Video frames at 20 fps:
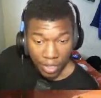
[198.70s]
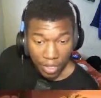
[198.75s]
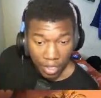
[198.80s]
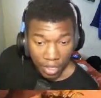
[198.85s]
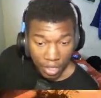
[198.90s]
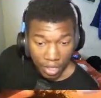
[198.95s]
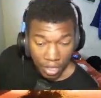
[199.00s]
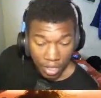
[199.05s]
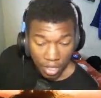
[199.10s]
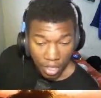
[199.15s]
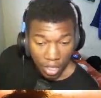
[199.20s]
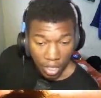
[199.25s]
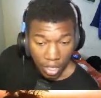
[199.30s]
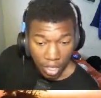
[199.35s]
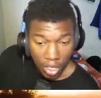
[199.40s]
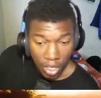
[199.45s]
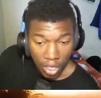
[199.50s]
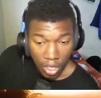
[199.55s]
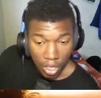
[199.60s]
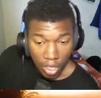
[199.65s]

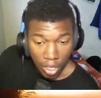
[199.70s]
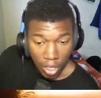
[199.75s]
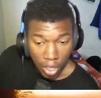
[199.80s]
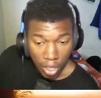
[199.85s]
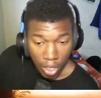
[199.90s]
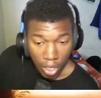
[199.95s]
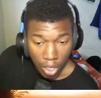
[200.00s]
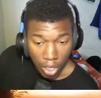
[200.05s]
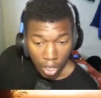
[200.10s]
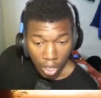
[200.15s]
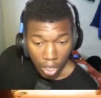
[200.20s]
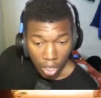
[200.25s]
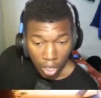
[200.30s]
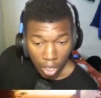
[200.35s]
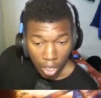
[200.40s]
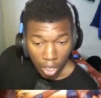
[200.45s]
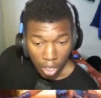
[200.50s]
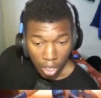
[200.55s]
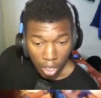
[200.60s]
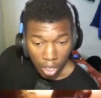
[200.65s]

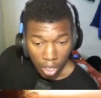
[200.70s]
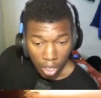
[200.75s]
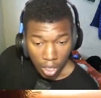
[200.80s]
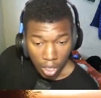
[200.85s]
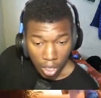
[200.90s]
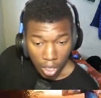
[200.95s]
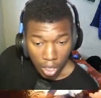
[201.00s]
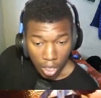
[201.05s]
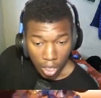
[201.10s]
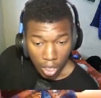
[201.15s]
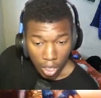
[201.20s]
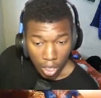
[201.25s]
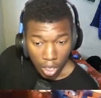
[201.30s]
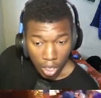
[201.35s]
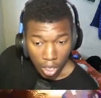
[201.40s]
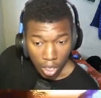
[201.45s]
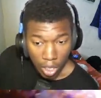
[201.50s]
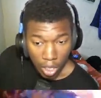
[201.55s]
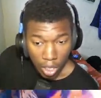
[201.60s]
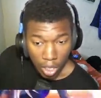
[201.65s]

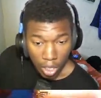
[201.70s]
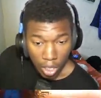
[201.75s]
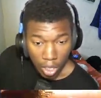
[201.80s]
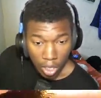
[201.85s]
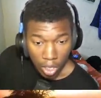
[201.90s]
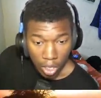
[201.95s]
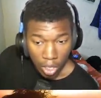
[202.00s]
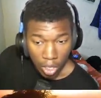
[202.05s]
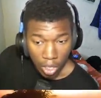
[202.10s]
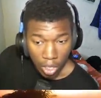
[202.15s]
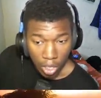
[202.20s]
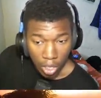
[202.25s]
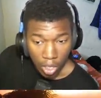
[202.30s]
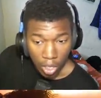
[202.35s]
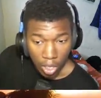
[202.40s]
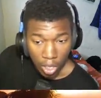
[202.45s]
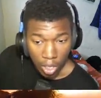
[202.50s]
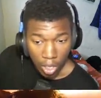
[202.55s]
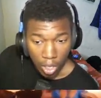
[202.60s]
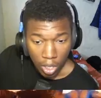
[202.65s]

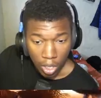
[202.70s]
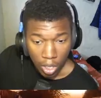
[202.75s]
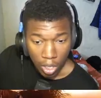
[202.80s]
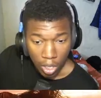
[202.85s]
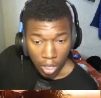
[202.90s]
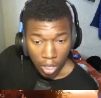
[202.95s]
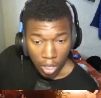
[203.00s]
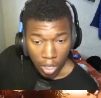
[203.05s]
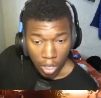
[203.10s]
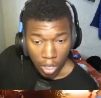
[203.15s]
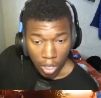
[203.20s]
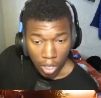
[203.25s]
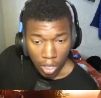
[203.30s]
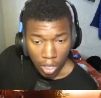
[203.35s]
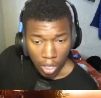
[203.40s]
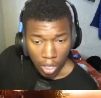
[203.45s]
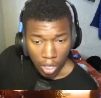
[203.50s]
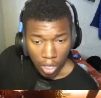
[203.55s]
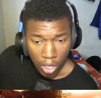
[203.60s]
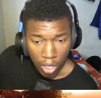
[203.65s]

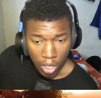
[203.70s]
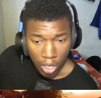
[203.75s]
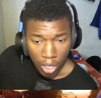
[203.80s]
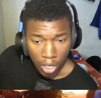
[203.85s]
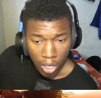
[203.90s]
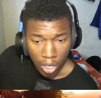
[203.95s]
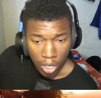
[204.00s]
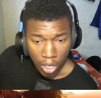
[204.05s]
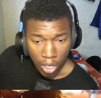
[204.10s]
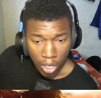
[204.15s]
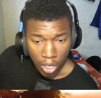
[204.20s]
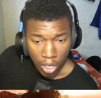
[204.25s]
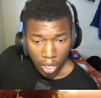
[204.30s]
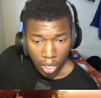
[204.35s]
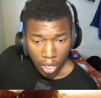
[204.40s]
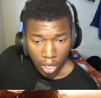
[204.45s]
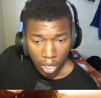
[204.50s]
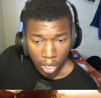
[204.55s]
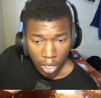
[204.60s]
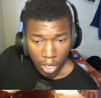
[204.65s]

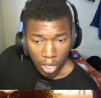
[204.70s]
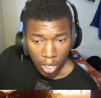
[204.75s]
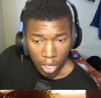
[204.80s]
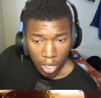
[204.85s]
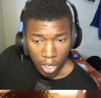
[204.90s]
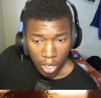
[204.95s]
Nothing is said.